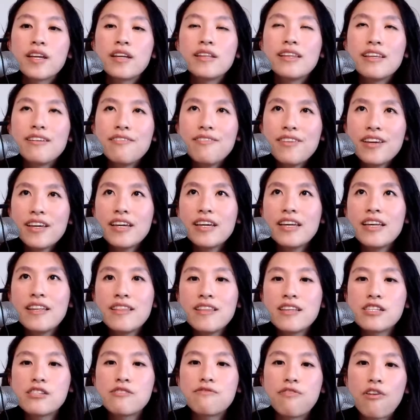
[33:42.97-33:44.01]
living in
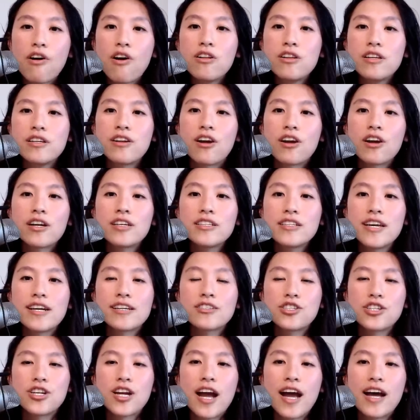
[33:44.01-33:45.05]
this fallen
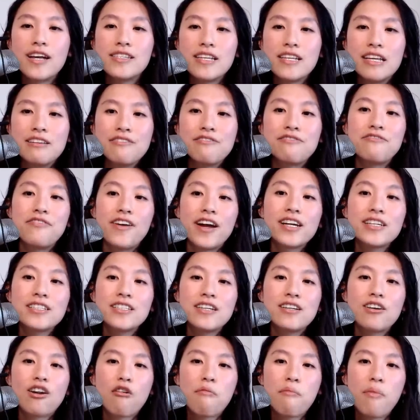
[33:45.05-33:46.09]
architecture has
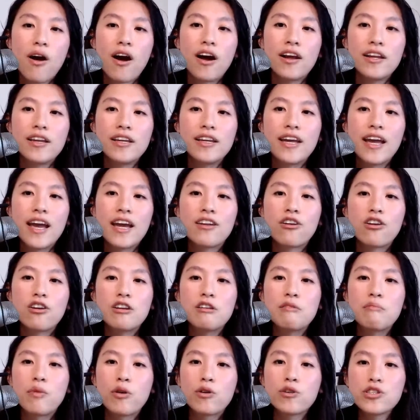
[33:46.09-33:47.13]
infected our body and our
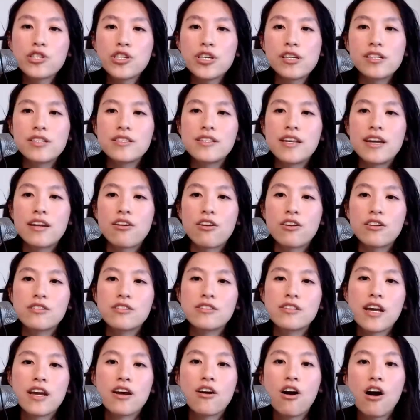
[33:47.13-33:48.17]
emotions and our
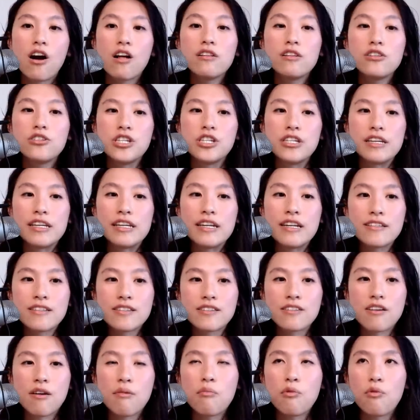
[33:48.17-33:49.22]
psychology in
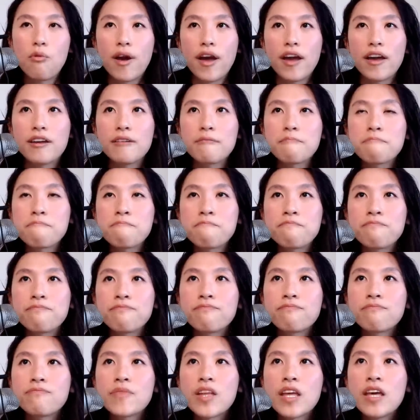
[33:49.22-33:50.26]
some way.
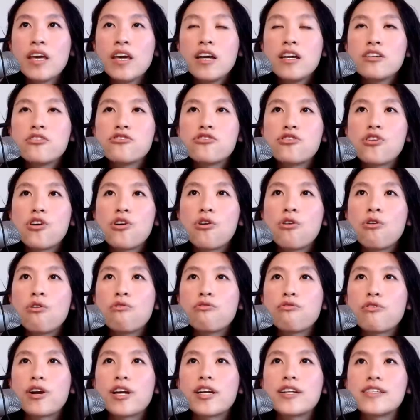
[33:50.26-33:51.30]
So,
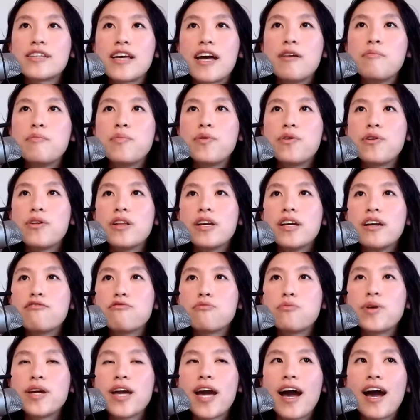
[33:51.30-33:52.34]
for example, if
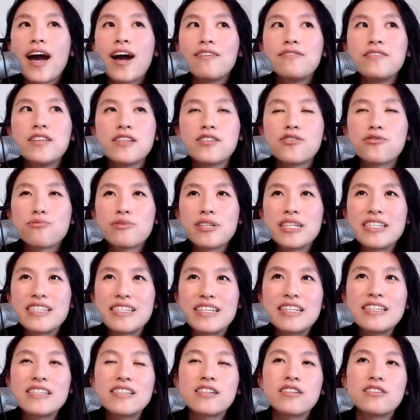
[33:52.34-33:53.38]
we have this
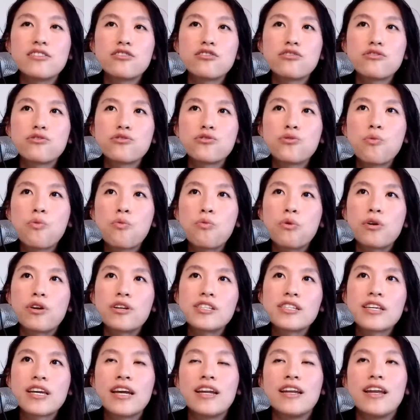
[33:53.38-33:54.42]
resistance
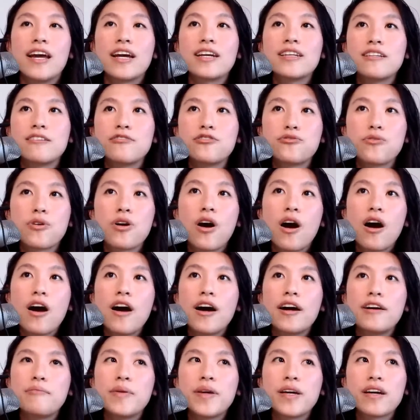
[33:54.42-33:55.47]
towards connecting to
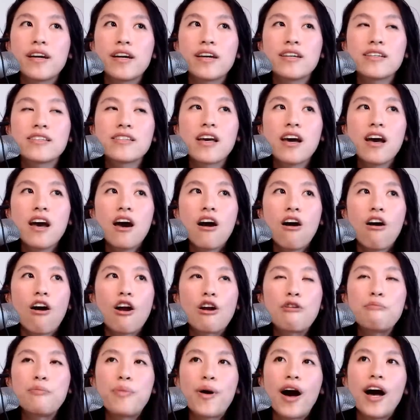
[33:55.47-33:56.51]
God because
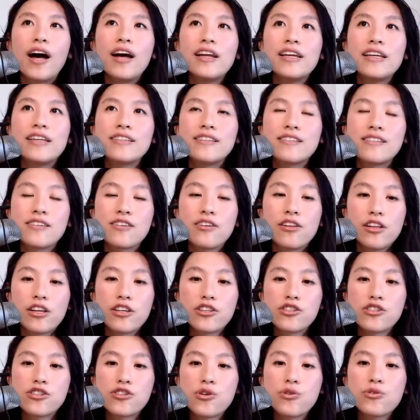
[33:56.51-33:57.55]
our body still
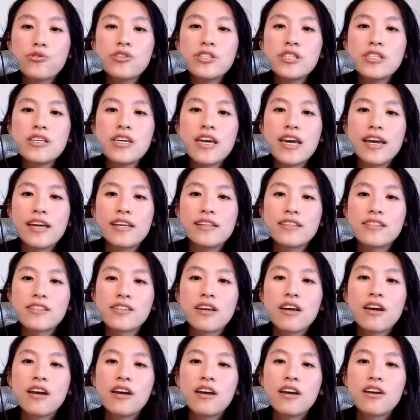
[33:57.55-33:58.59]
associates
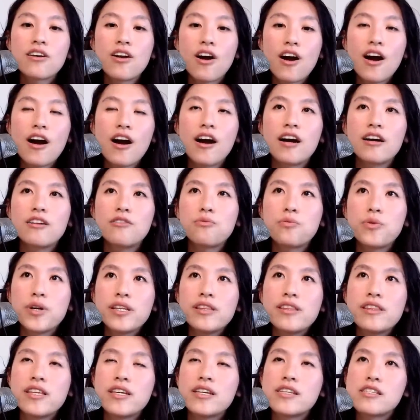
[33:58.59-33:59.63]
God
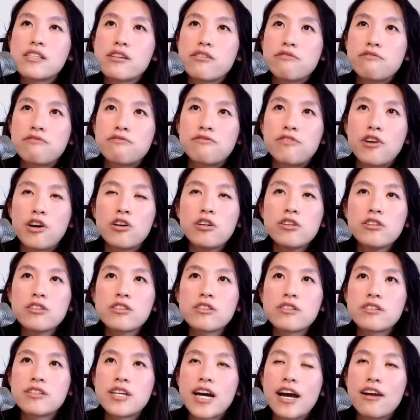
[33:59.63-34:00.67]
with this
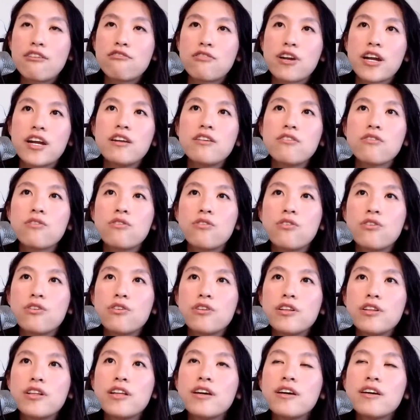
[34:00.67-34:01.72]
false,
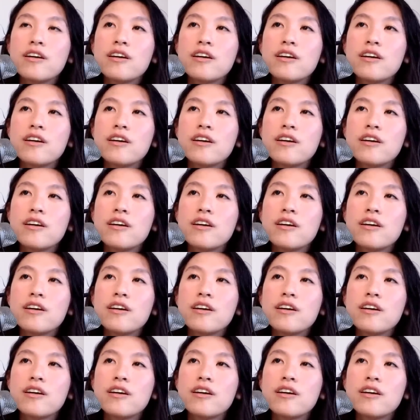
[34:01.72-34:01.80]
tyrannical,